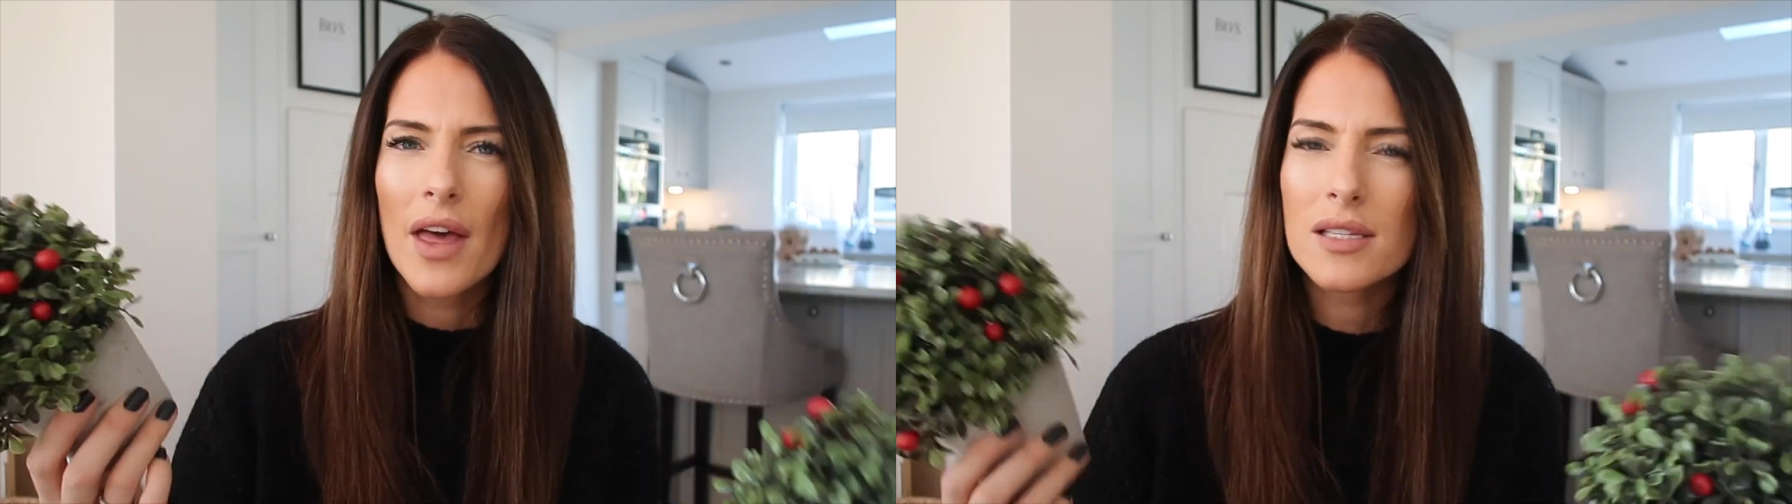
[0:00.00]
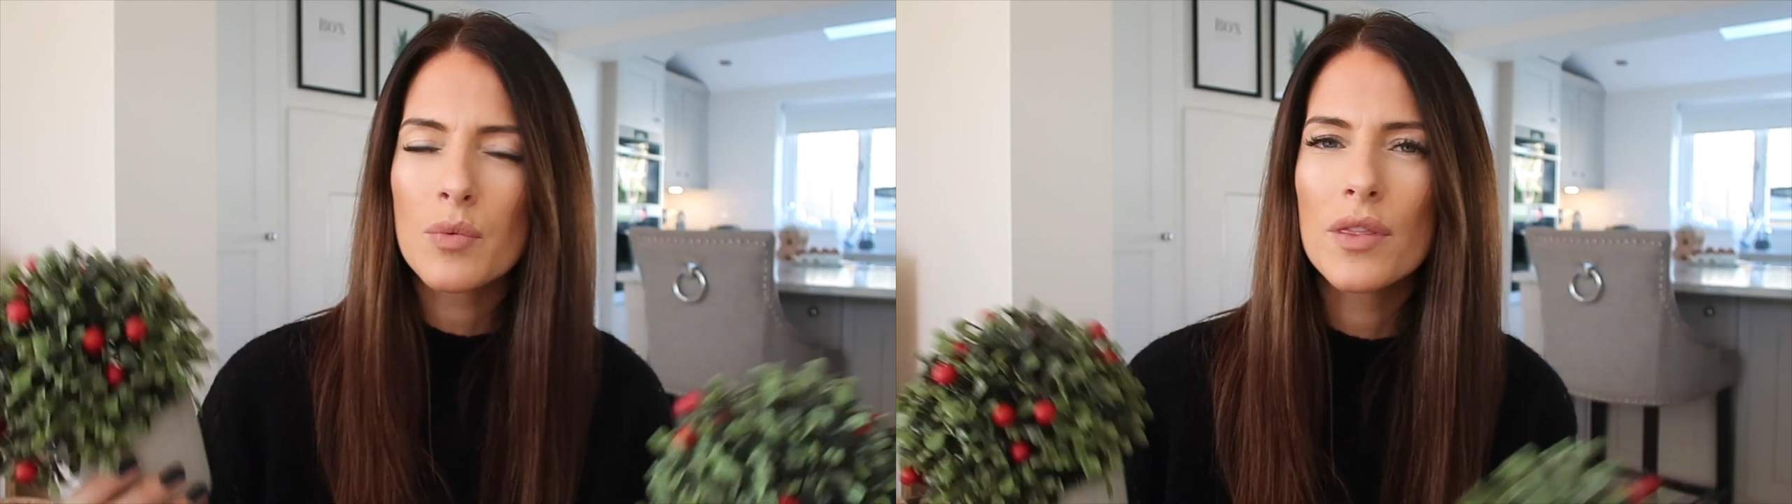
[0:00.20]

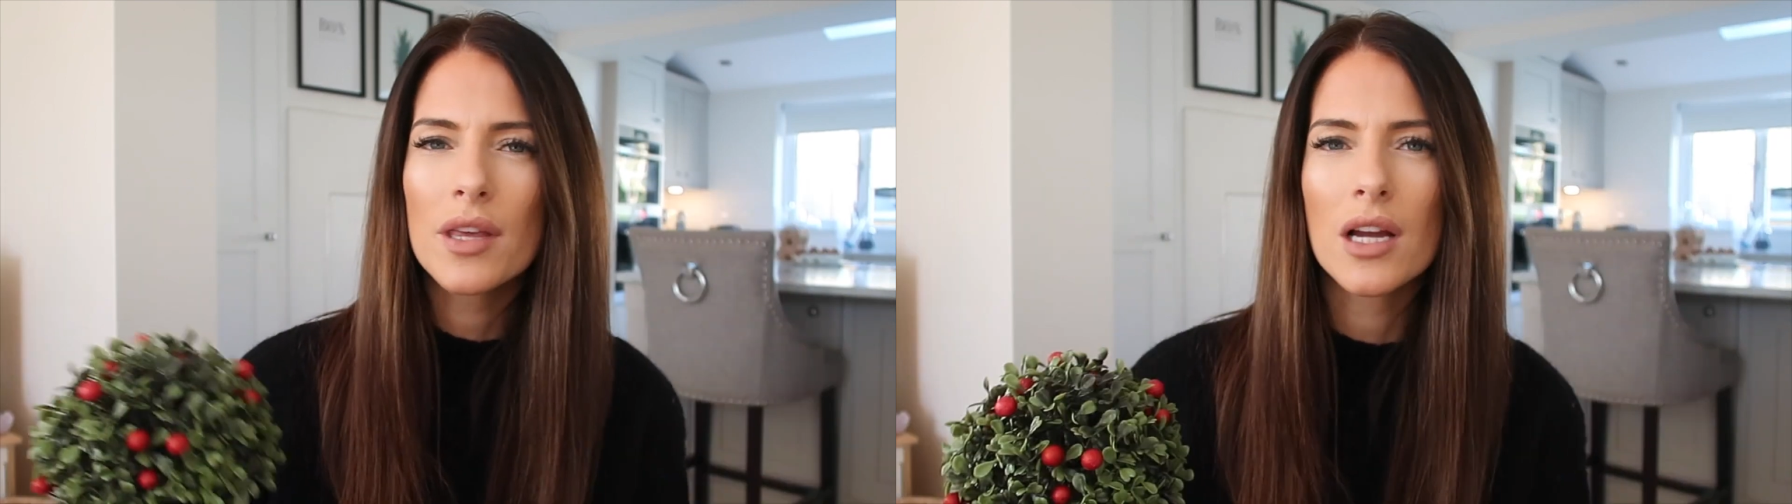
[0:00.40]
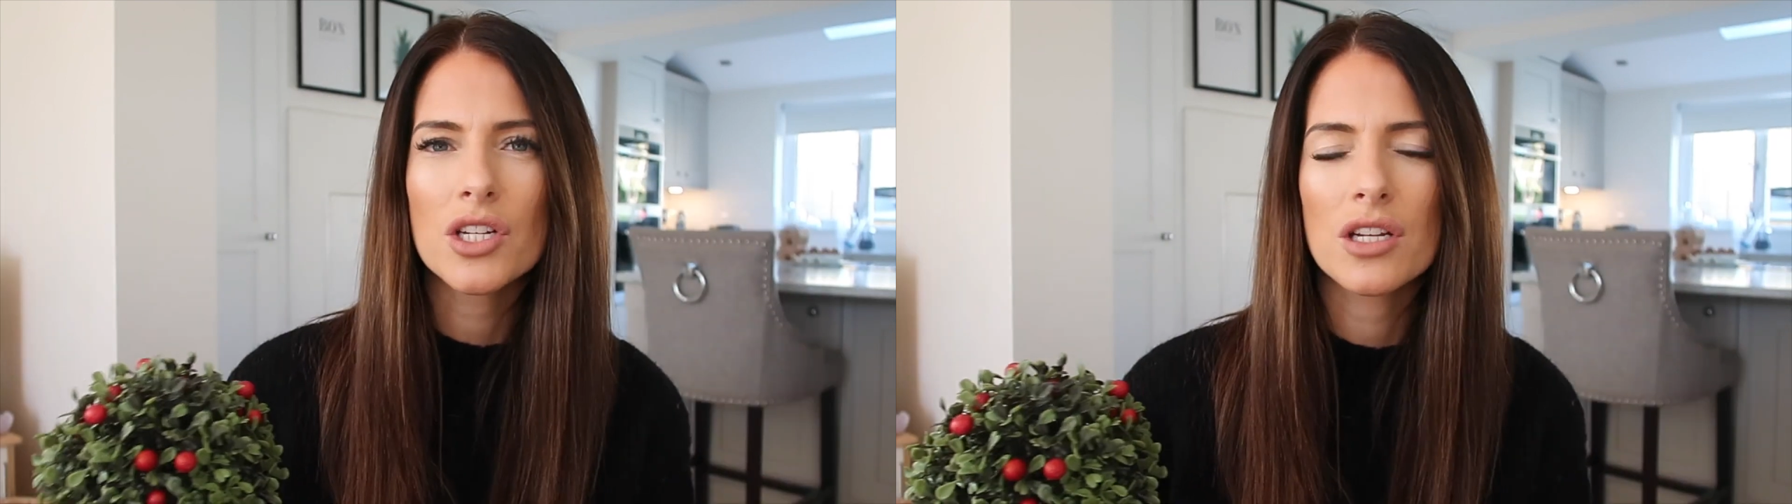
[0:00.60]
That's one
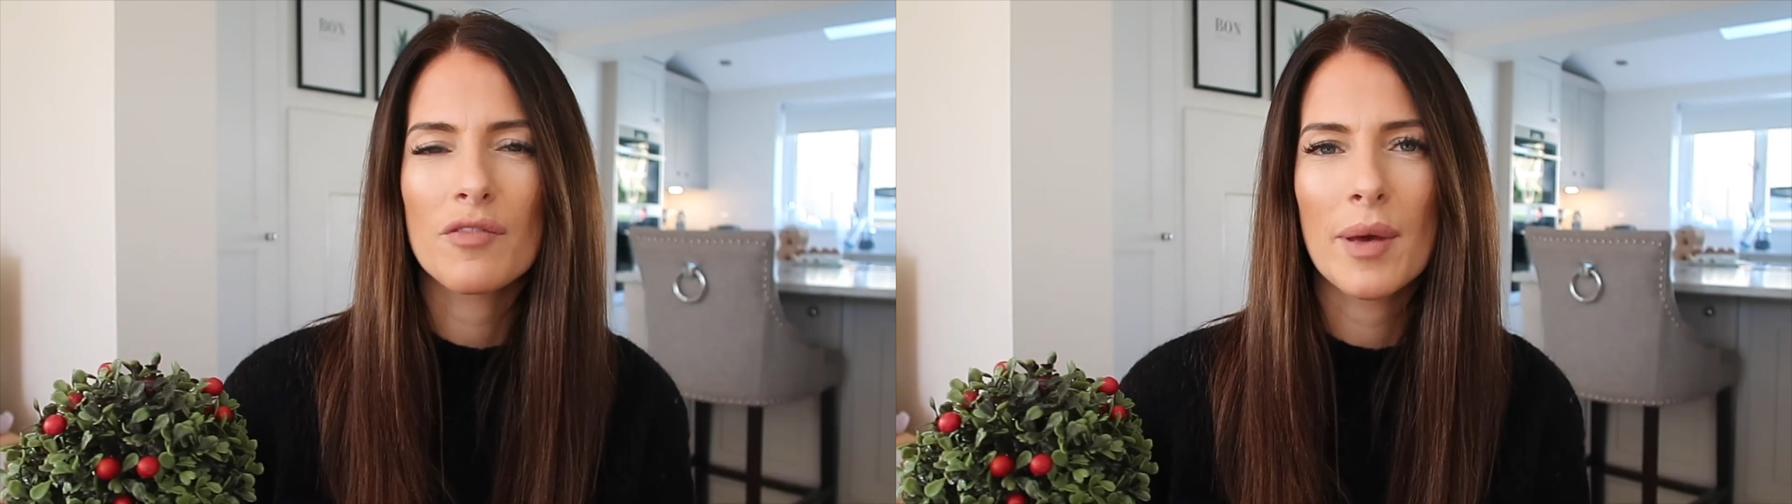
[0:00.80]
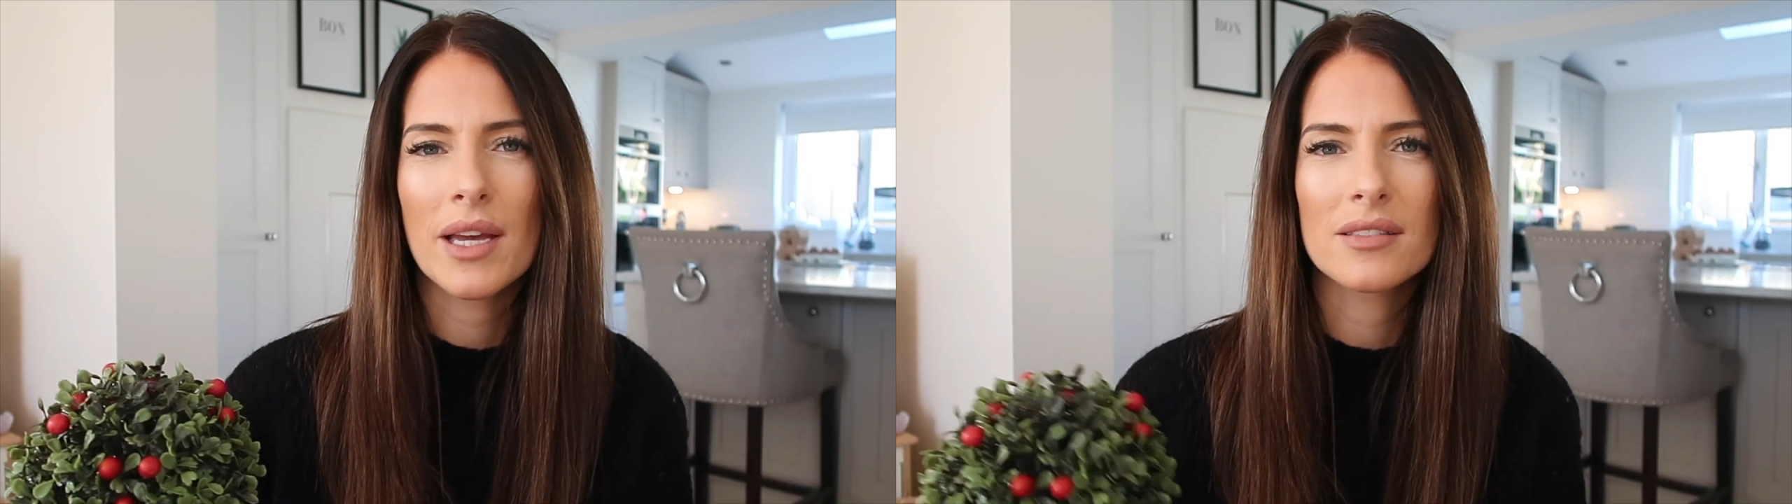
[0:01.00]
thing I should
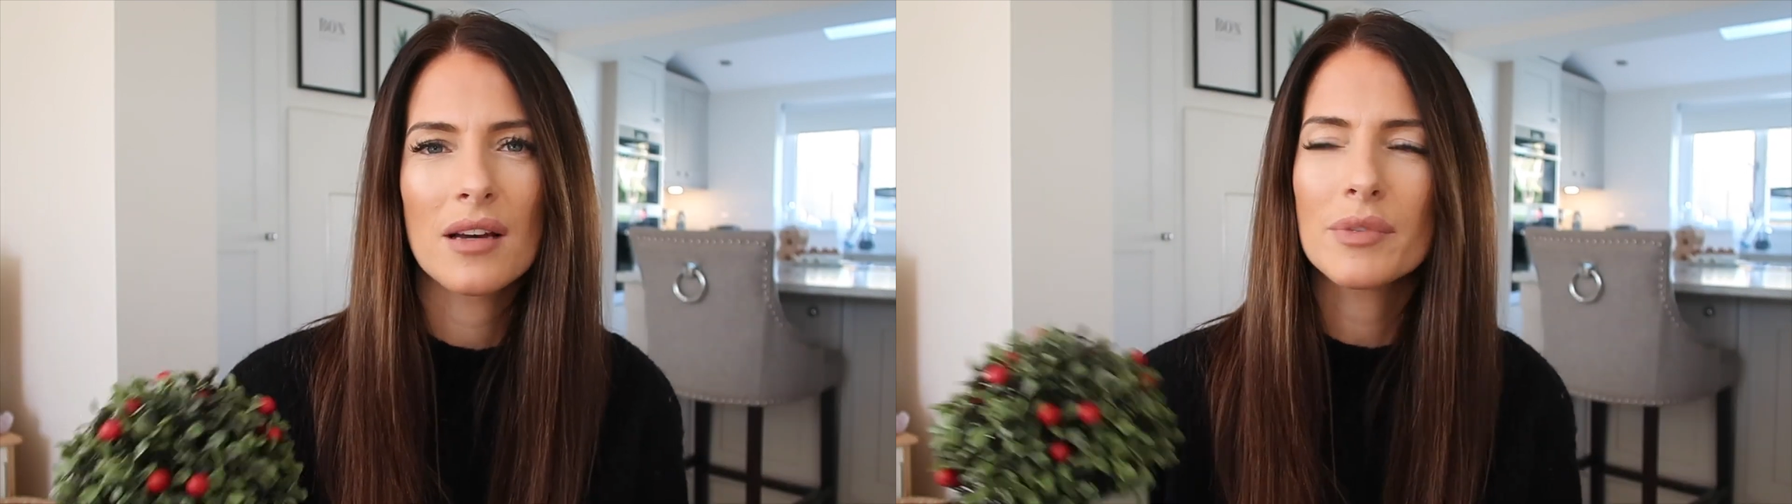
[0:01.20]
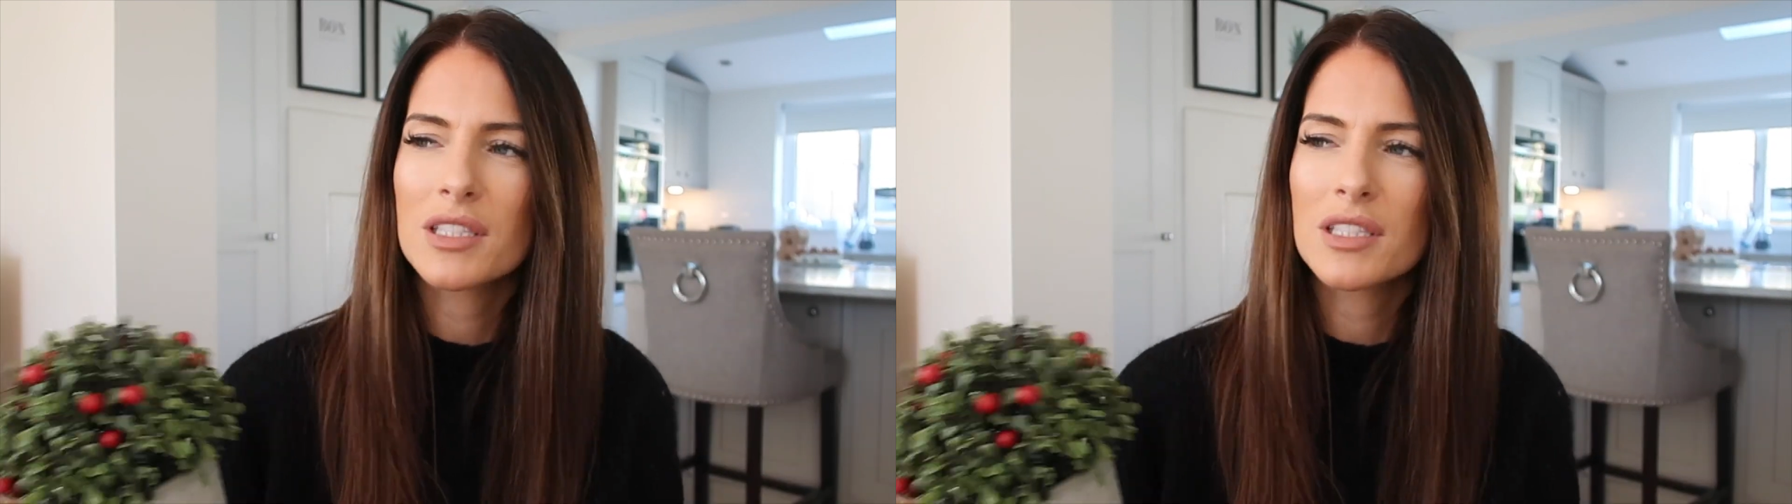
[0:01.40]
have picked up,